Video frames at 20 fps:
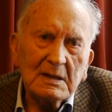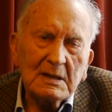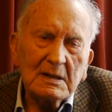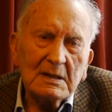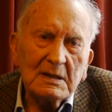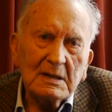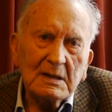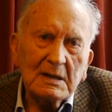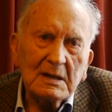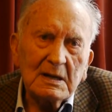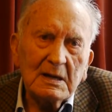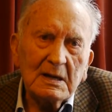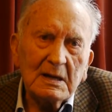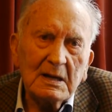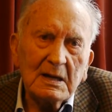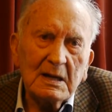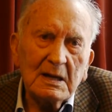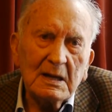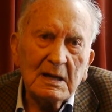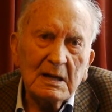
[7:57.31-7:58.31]
And how did they
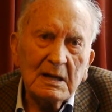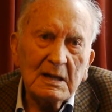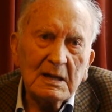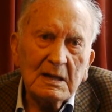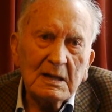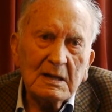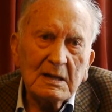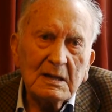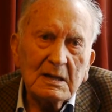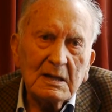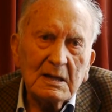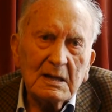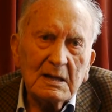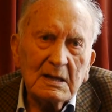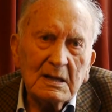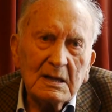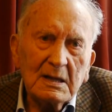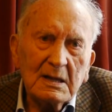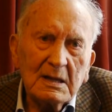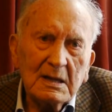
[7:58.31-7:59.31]
treat the Irish,
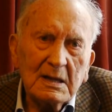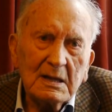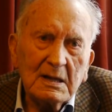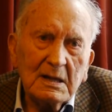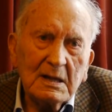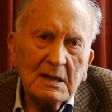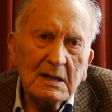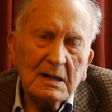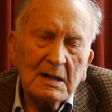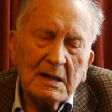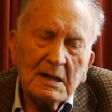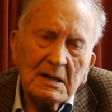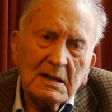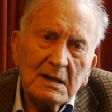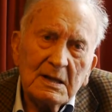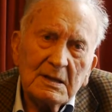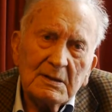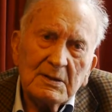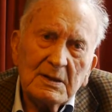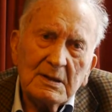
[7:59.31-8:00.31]
you
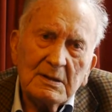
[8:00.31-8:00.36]
think?